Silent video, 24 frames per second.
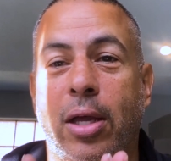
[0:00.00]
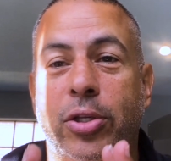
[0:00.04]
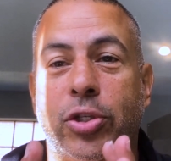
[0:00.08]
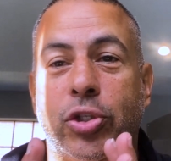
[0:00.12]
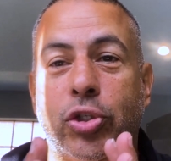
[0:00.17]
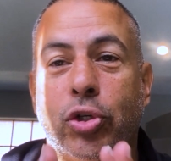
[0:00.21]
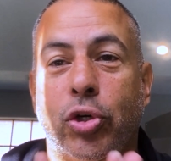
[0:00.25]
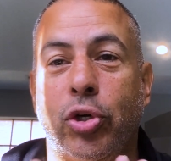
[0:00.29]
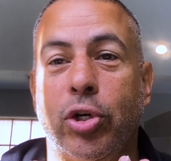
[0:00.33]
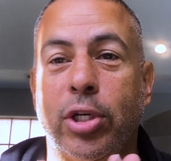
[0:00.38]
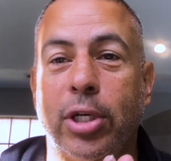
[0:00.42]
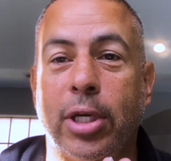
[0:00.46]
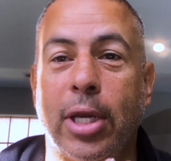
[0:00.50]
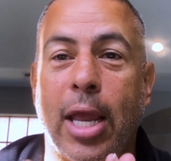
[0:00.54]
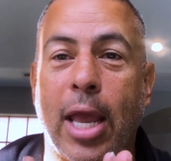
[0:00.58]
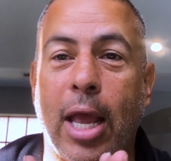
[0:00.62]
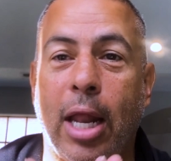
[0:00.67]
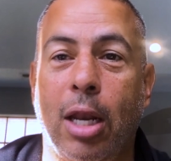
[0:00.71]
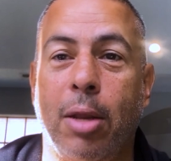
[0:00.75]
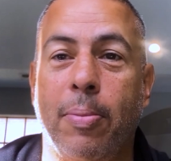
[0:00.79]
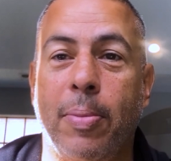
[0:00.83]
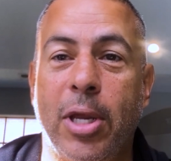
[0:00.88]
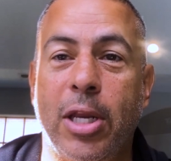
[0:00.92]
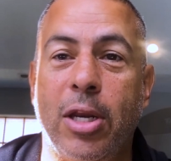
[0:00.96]
certain
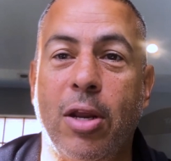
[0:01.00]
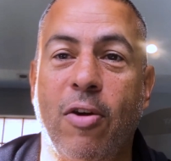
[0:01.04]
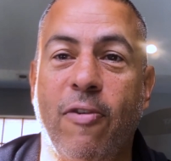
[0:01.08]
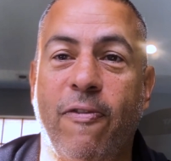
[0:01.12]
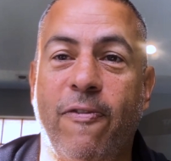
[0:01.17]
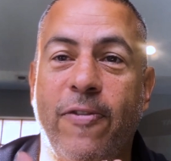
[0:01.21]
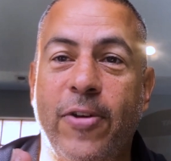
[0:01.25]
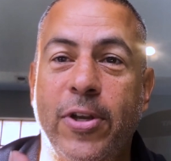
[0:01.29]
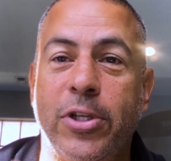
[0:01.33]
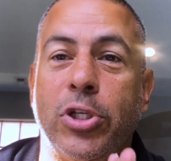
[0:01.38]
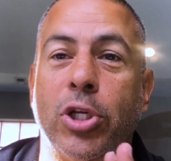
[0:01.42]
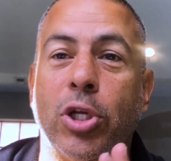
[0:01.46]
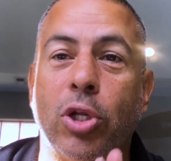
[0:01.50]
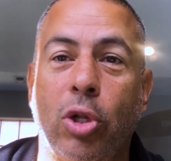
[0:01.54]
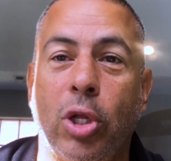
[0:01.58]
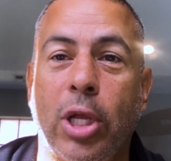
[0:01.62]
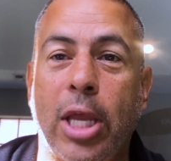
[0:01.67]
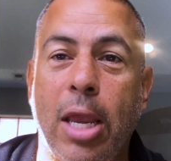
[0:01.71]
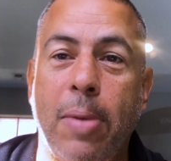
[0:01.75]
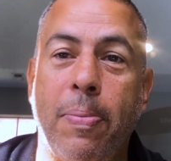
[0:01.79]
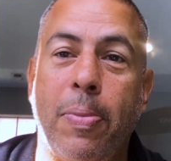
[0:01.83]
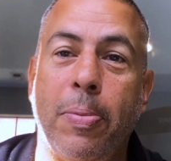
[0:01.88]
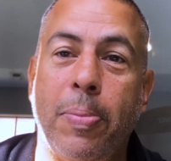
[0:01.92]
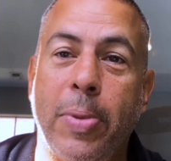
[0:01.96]
element of physical
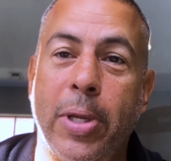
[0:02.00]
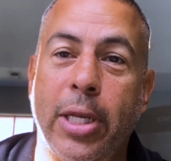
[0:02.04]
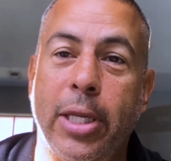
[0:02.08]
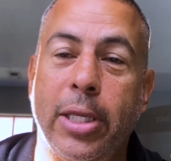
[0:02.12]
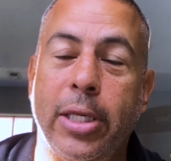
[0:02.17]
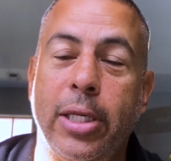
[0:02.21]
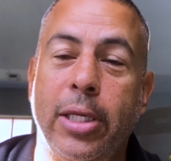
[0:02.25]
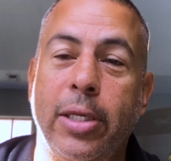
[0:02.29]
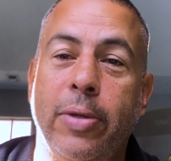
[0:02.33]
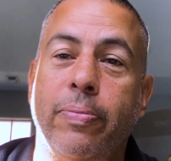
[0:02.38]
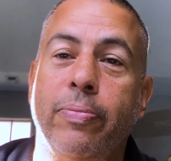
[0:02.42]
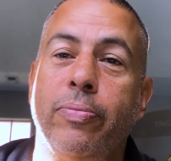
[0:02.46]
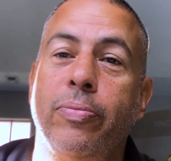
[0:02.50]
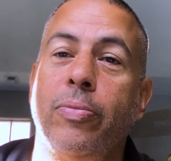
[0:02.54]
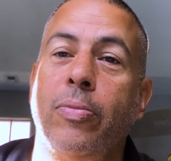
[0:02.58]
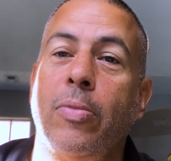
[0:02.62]
capability